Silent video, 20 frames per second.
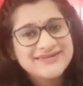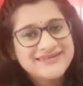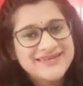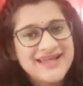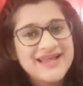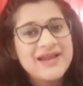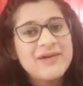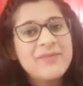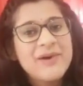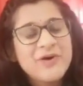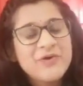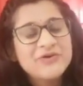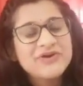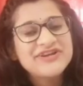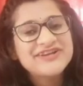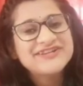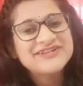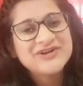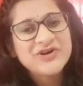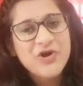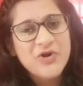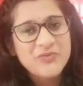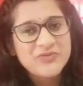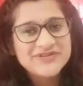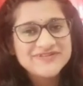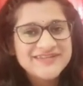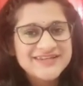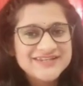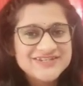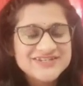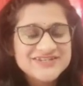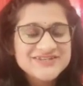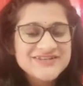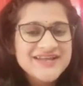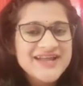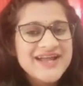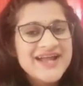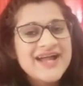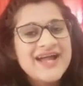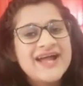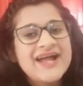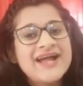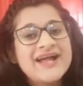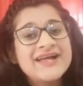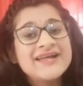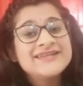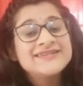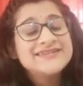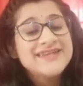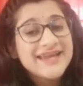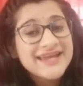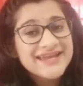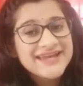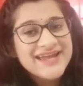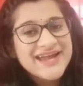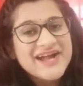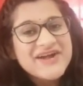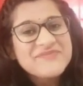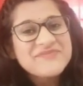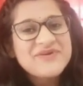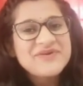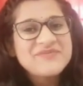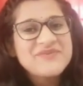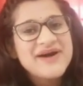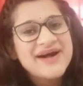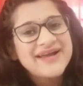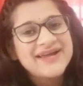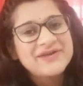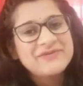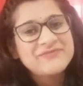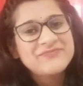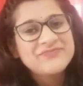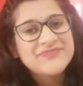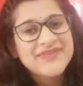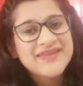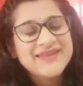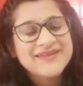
tell about it in the comment section. Take care. Bye bye.